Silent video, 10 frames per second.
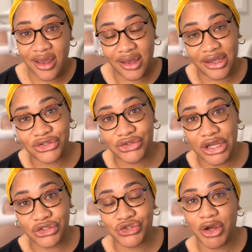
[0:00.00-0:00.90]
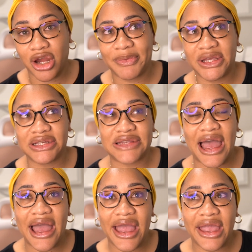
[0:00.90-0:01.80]
it triggered because
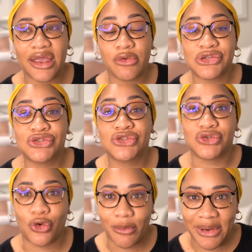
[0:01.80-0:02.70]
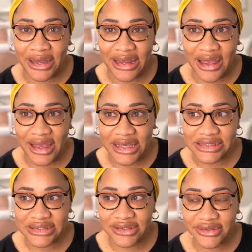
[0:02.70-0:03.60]
it was so bad,
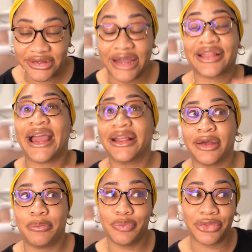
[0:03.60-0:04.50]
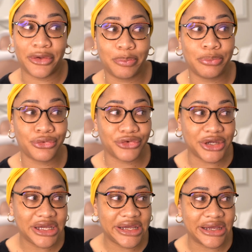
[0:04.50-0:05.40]
guys. Like the
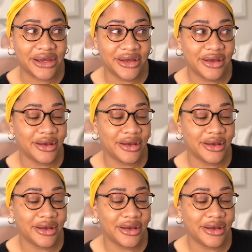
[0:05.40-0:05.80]
pre-birth